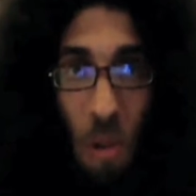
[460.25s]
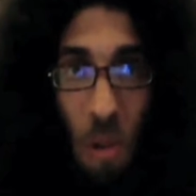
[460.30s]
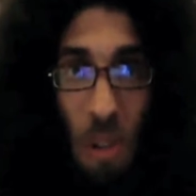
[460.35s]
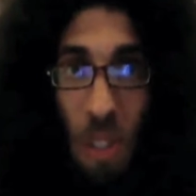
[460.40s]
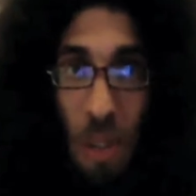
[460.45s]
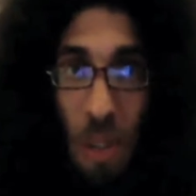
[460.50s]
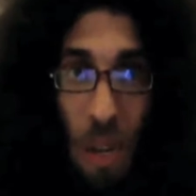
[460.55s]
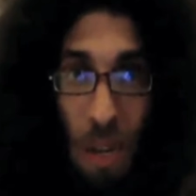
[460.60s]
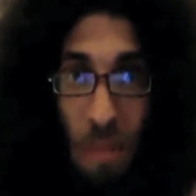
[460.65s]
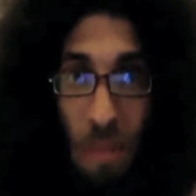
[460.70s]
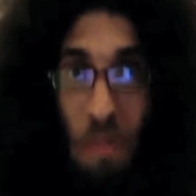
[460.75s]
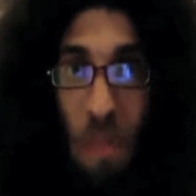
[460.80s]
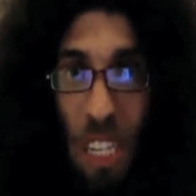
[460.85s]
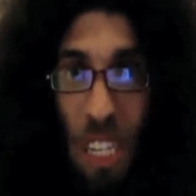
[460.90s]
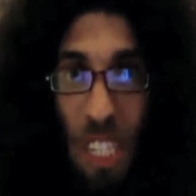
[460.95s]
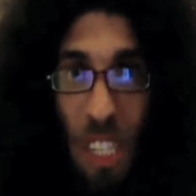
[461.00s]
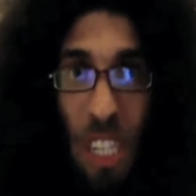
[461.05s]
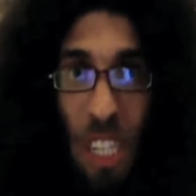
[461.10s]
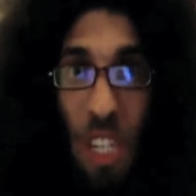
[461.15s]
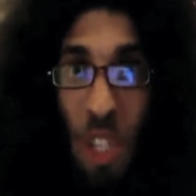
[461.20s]
It's like
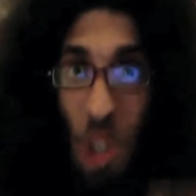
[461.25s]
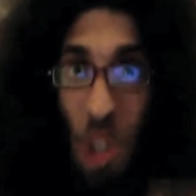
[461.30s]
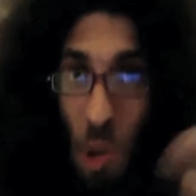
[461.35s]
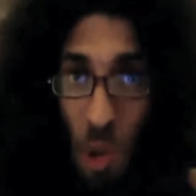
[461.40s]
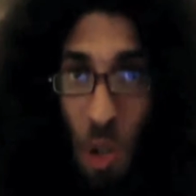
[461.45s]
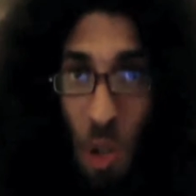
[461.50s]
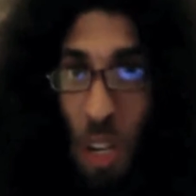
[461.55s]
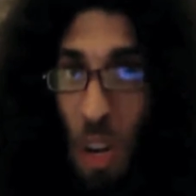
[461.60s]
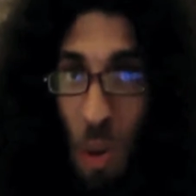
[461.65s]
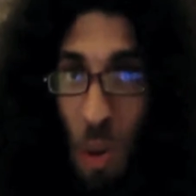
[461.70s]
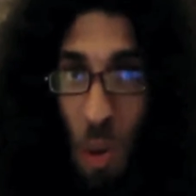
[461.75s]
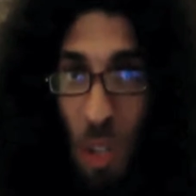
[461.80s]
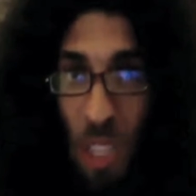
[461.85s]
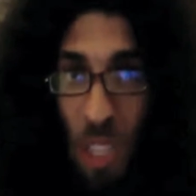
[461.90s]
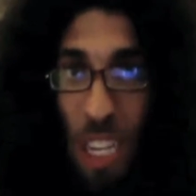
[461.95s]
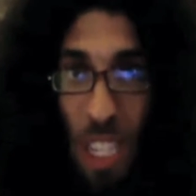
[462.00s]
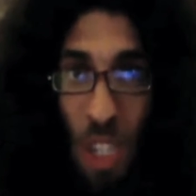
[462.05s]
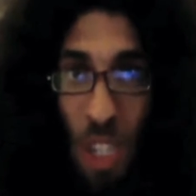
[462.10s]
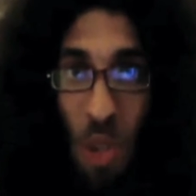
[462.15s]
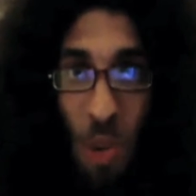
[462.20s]
basically a social network
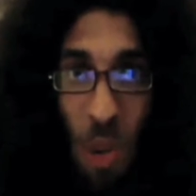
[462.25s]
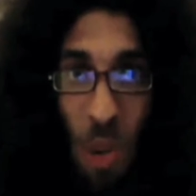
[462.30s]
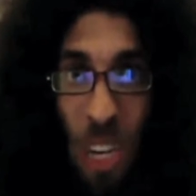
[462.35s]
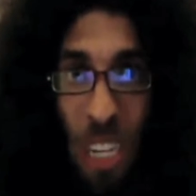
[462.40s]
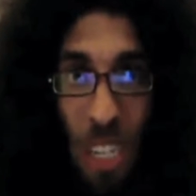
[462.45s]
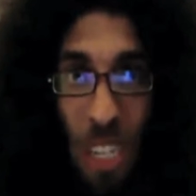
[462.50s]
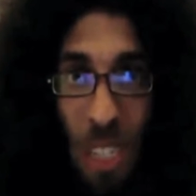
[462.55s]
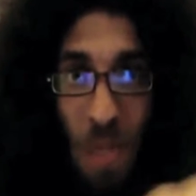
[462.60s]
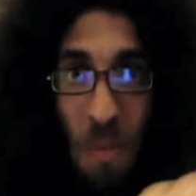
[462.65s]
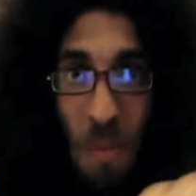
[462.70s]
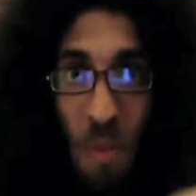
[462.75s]
that's created